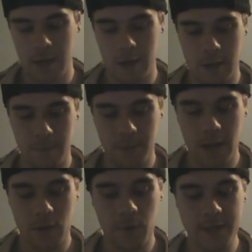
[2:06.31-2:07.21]

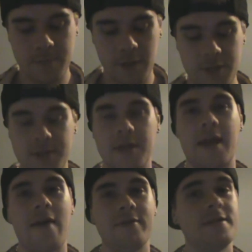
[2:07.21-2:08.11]
Not quite as much as the
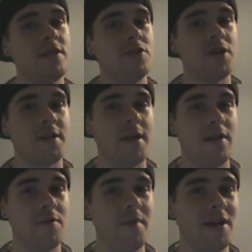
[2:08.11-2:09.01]
Kevin Steen Chuck
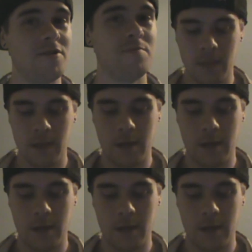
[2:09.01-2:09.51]
Taylor match.